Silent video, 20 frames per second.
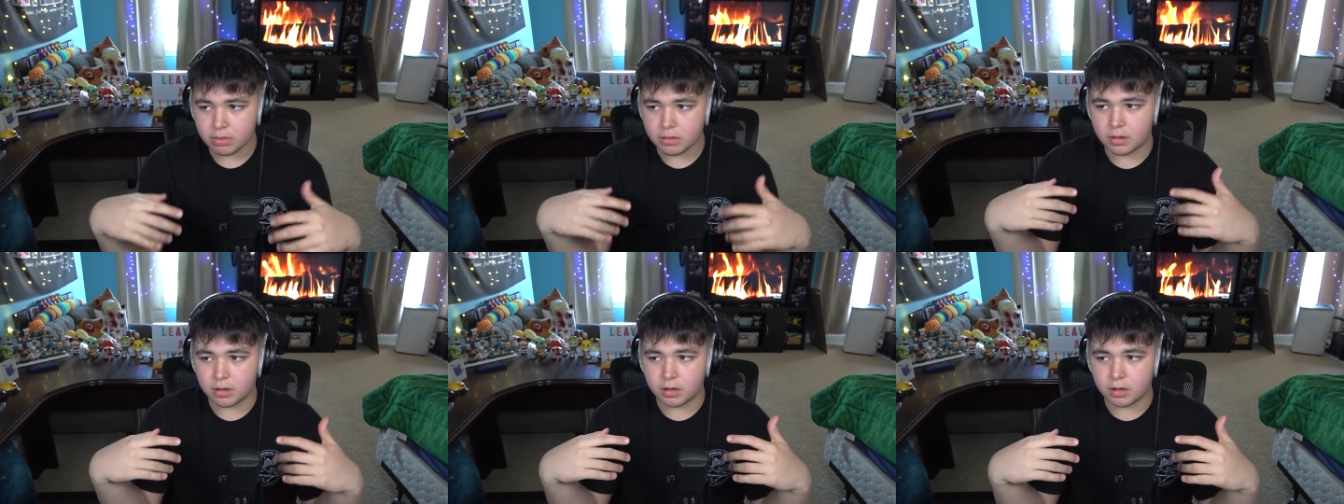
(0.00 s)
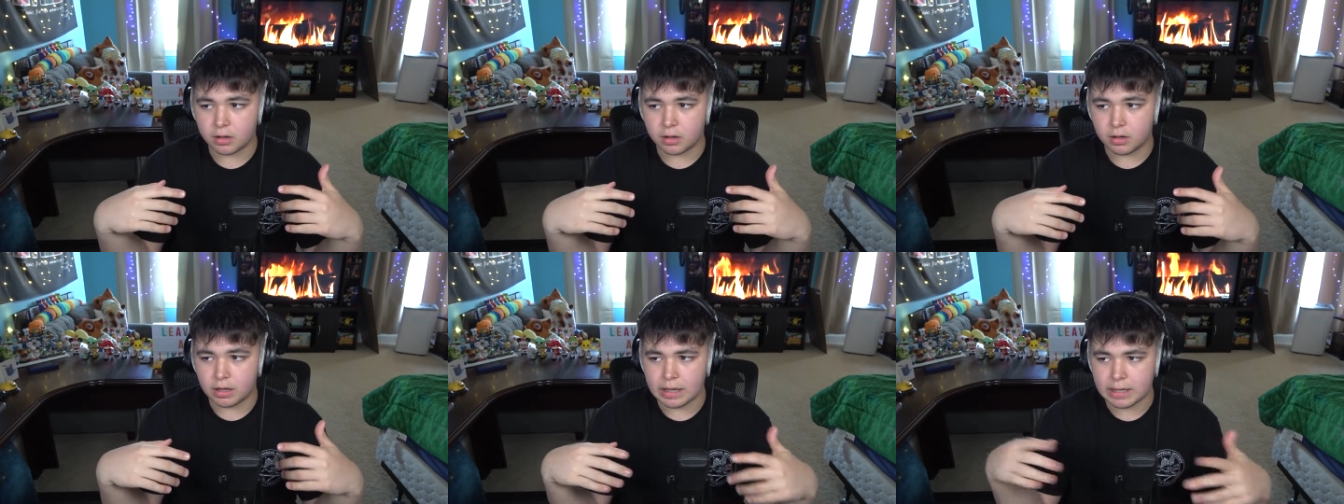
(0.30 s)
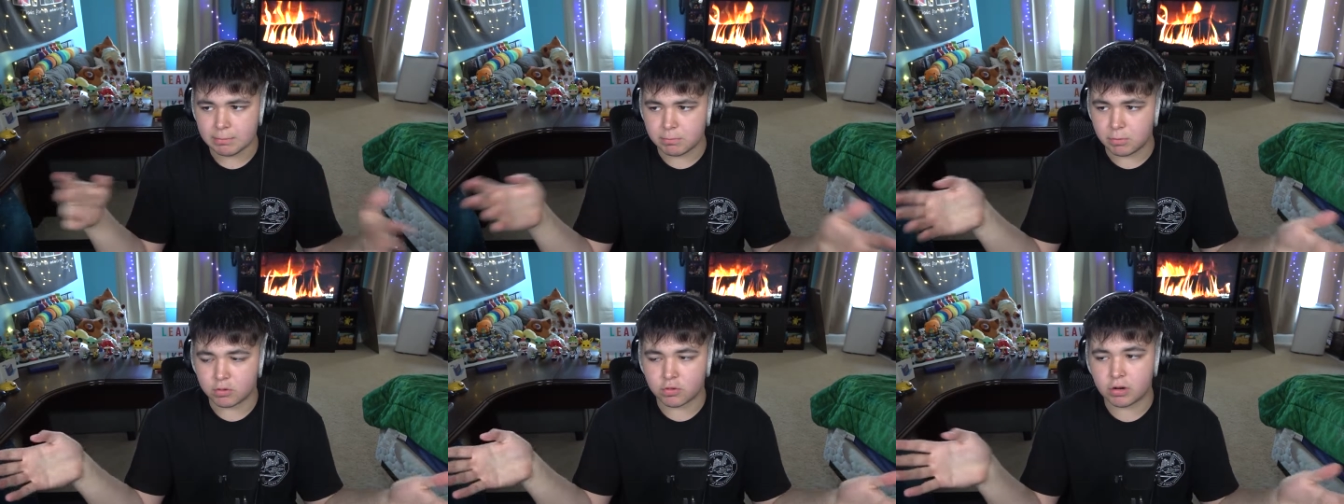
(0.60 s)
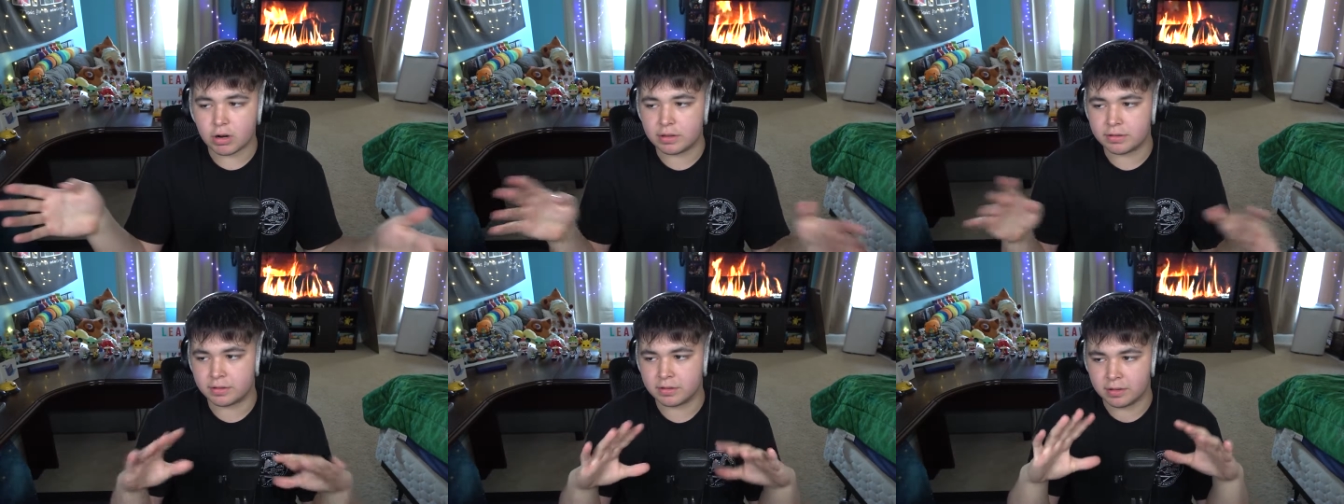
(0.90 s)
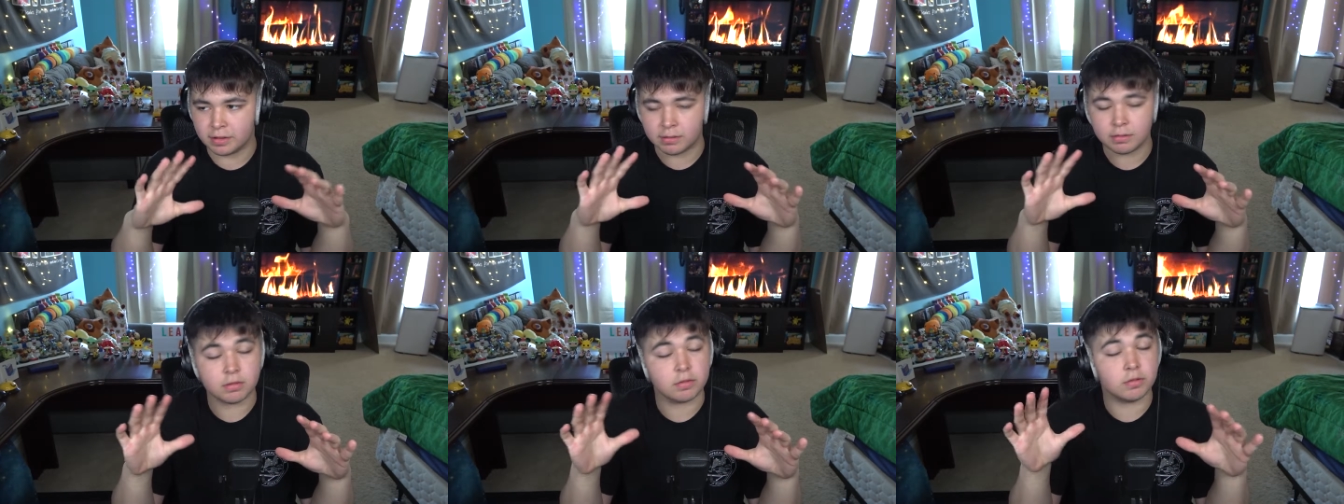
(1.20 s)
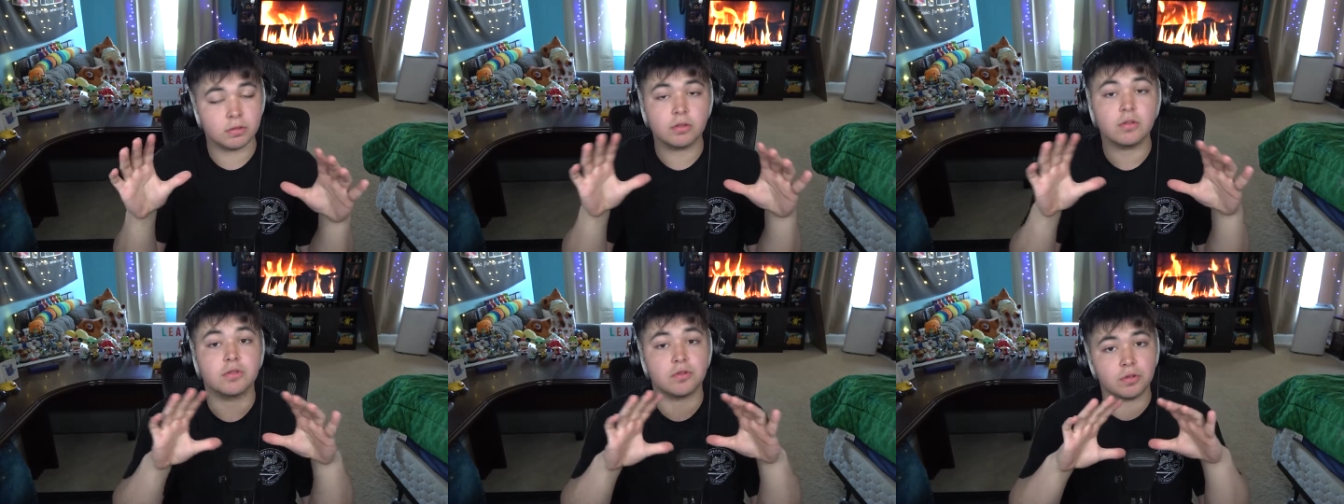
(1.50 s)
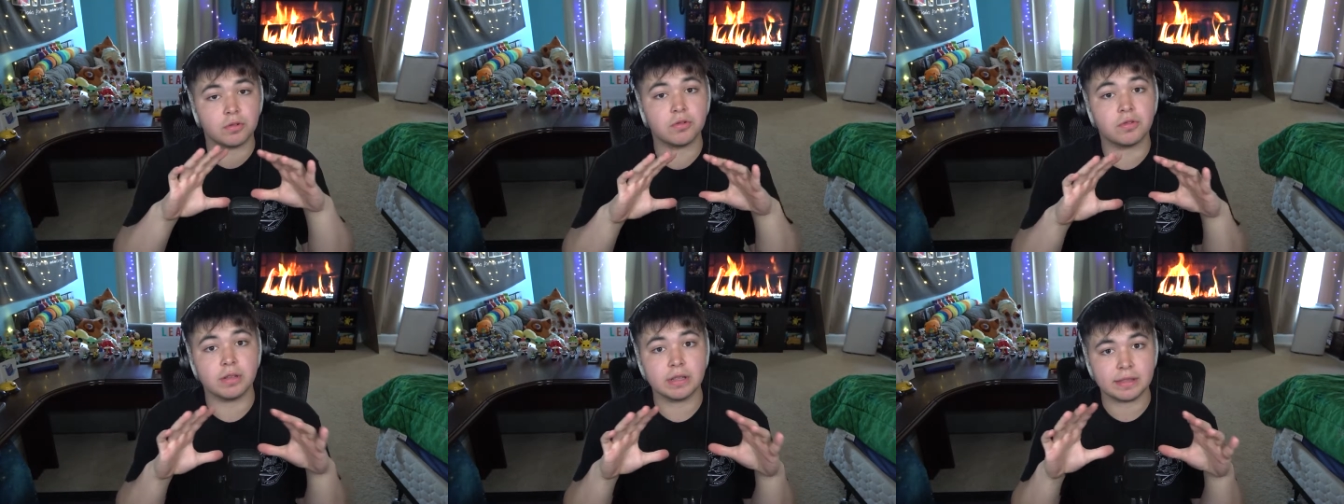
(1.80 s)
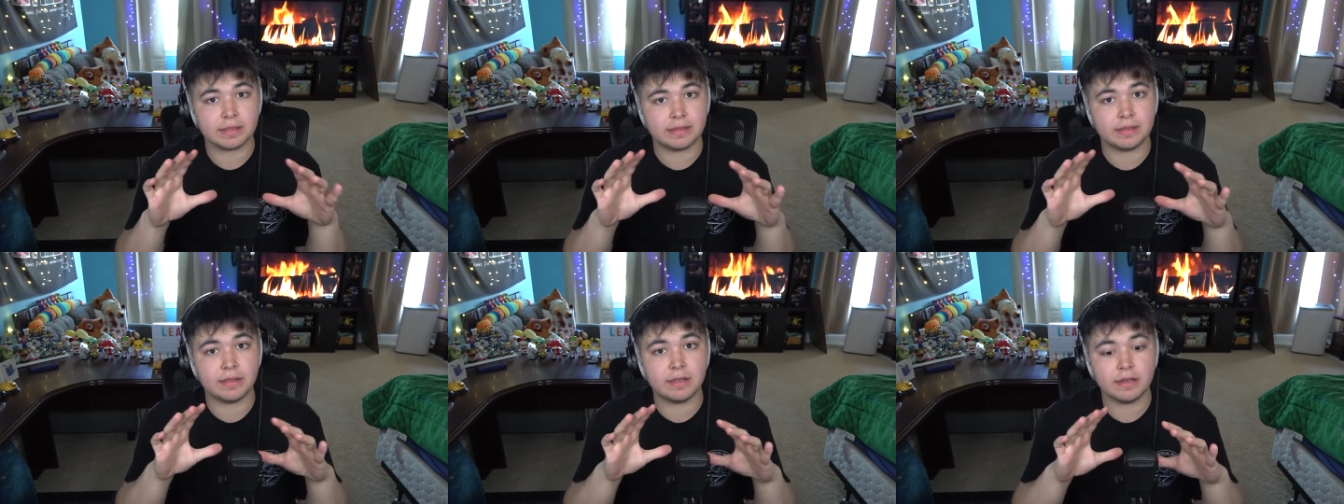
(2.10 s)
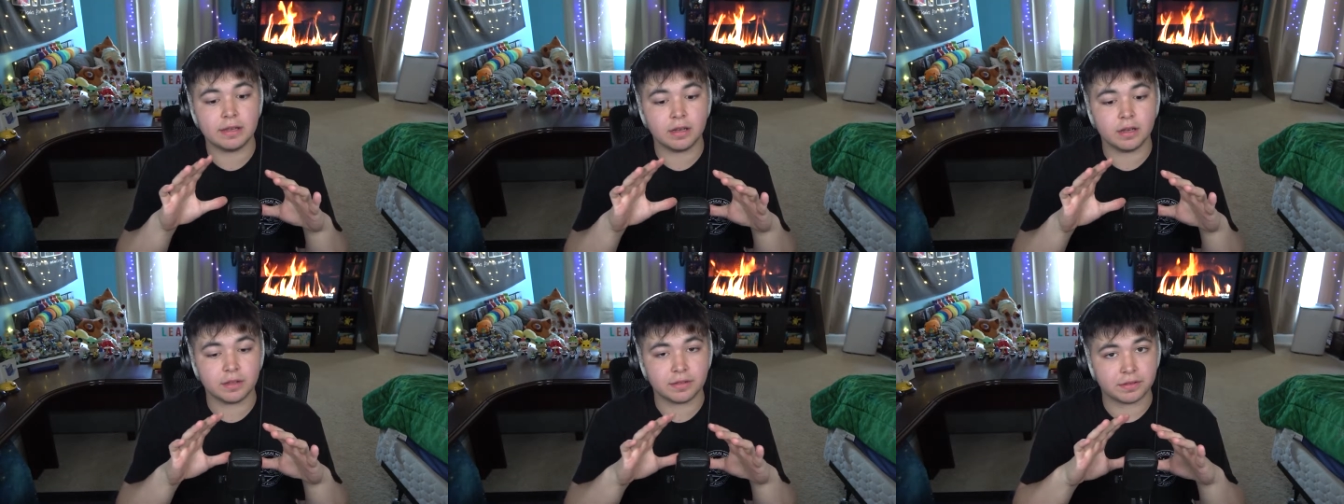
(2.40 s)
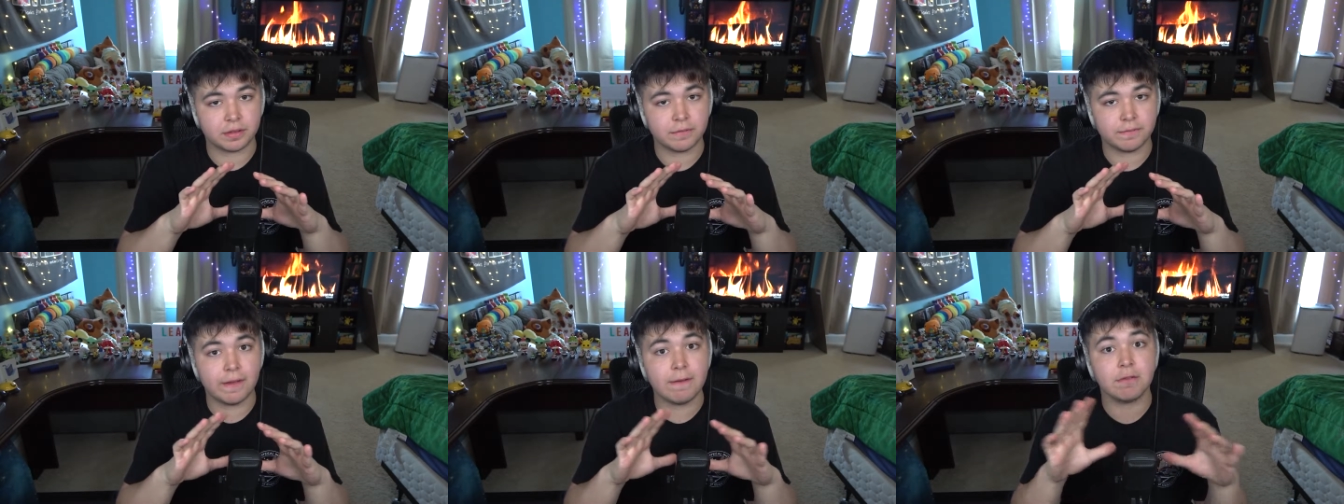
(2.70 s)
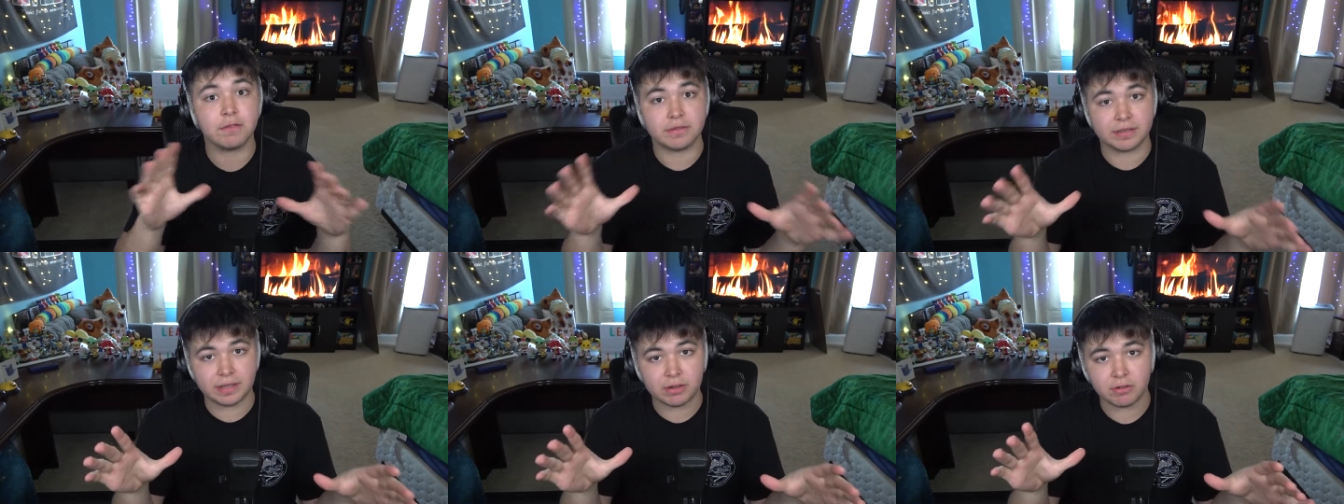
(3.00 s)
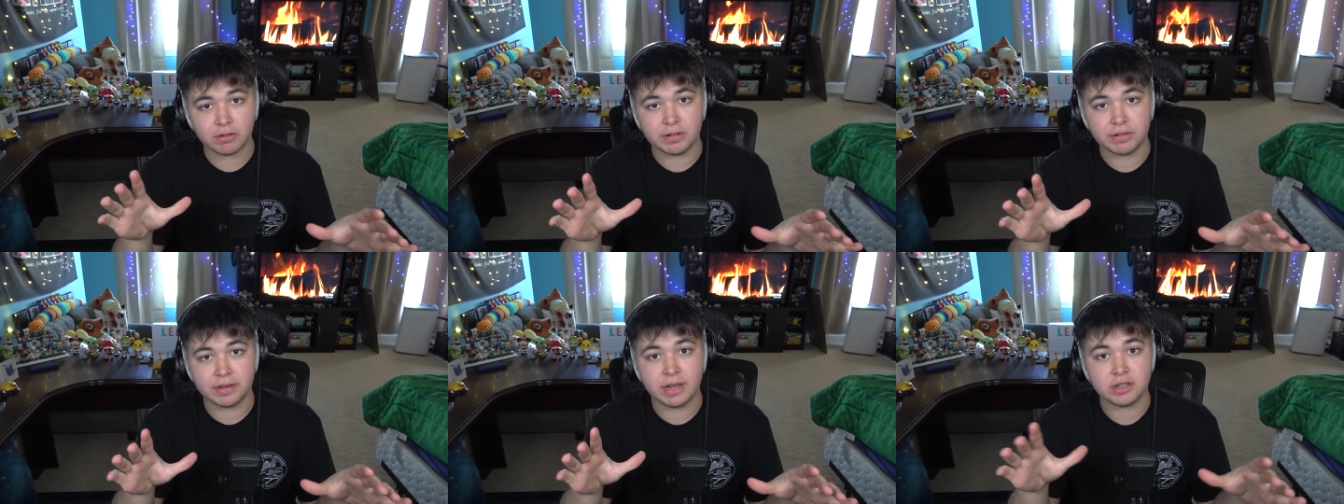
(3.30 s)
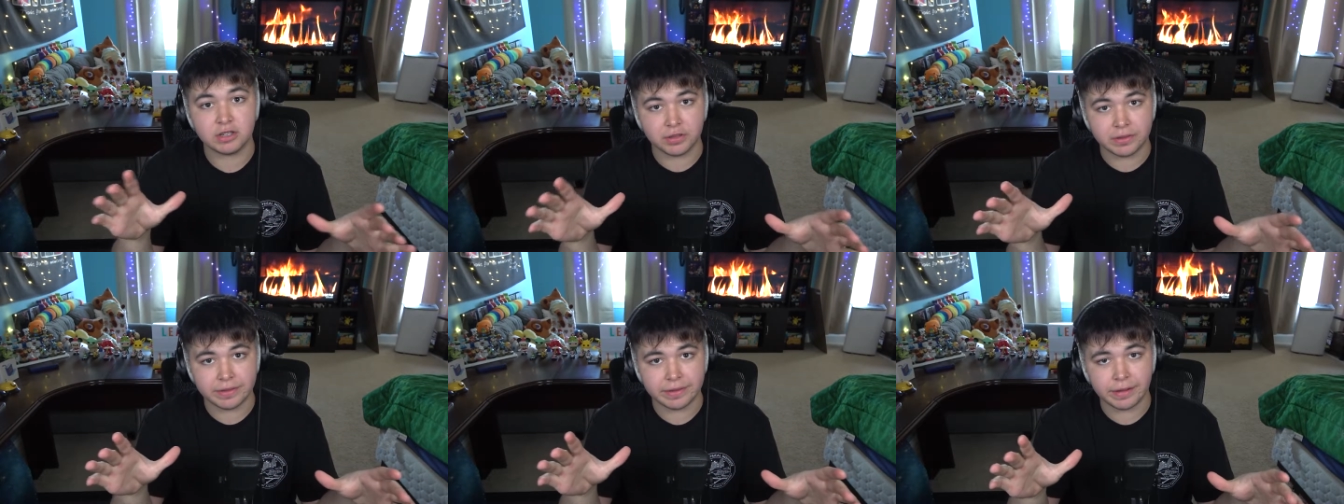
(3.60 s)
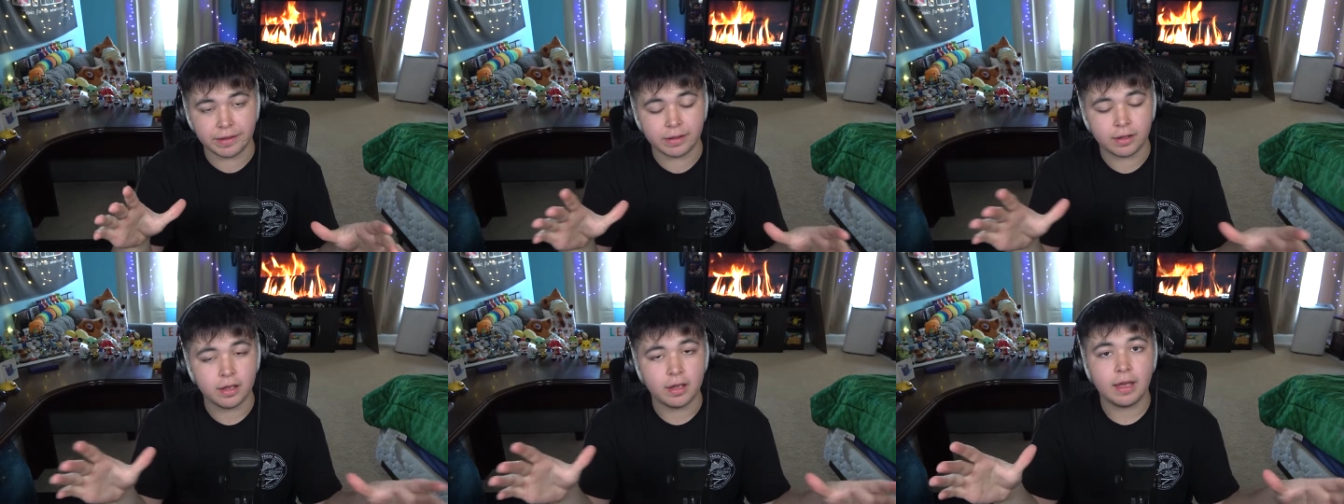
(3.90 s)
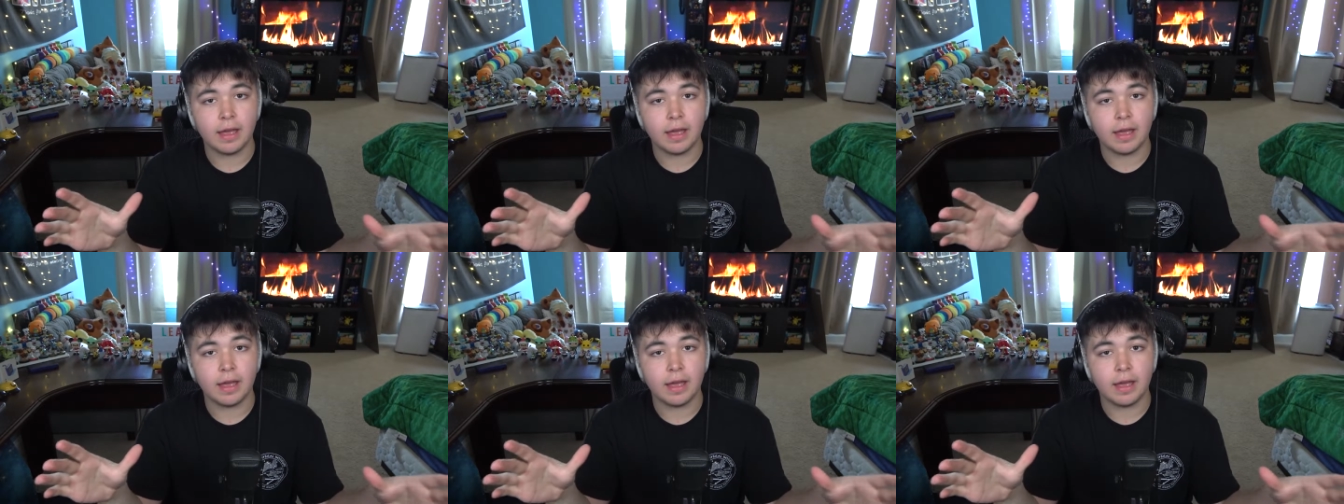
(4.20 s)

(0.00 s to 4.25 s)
Animal Crossing, like, or the favorite series, I should say.